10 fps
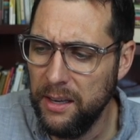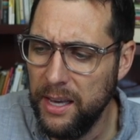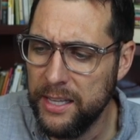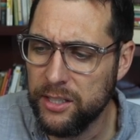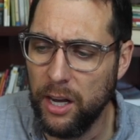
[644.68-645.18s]

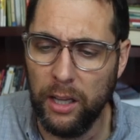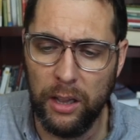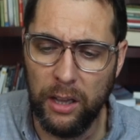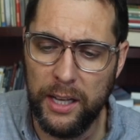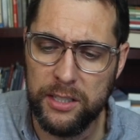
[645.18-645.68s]
it's
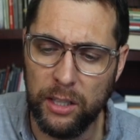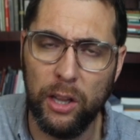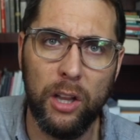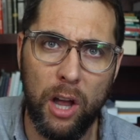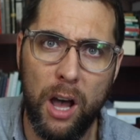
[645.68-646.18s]
a, it's a
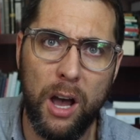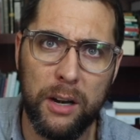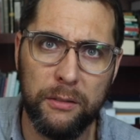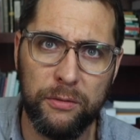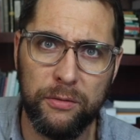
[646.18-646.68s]
lot
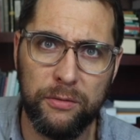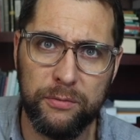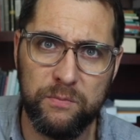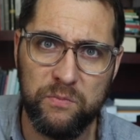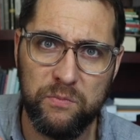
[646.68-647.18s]
of
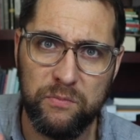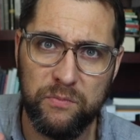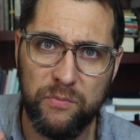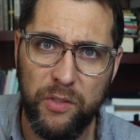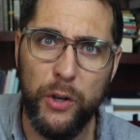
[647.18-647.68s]

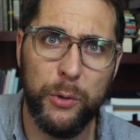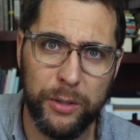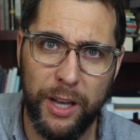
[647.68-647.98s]
food.